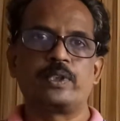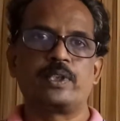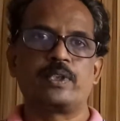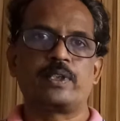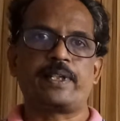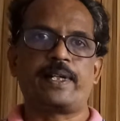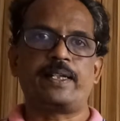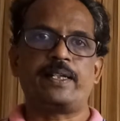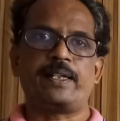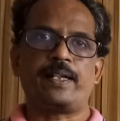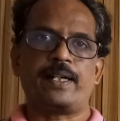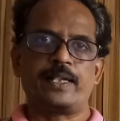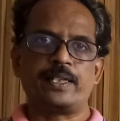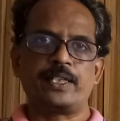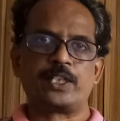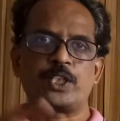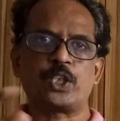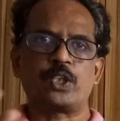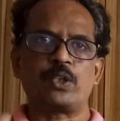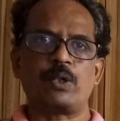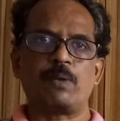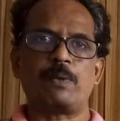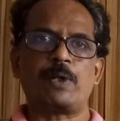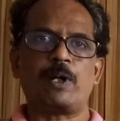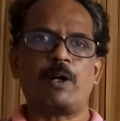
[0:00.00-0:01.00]
and addition
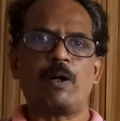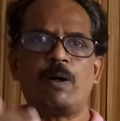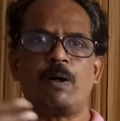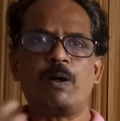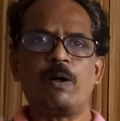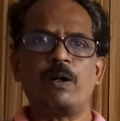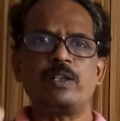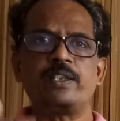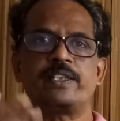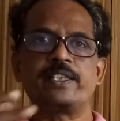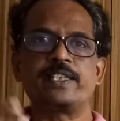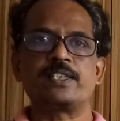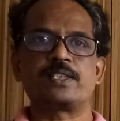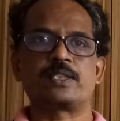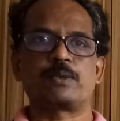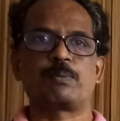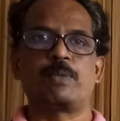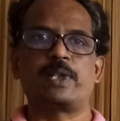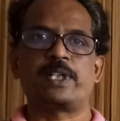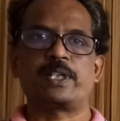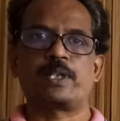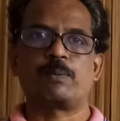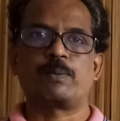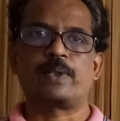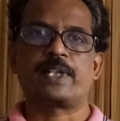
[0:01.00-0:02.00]
of all these
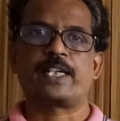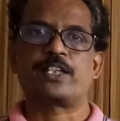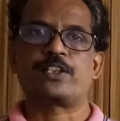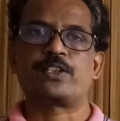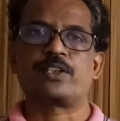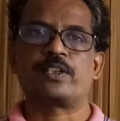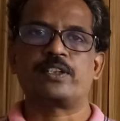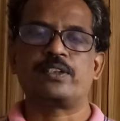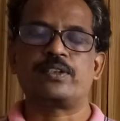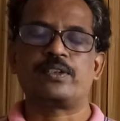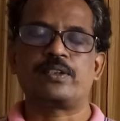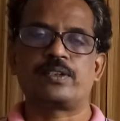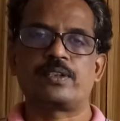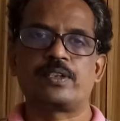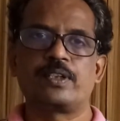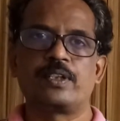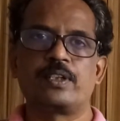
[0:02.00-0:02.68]
multiplications.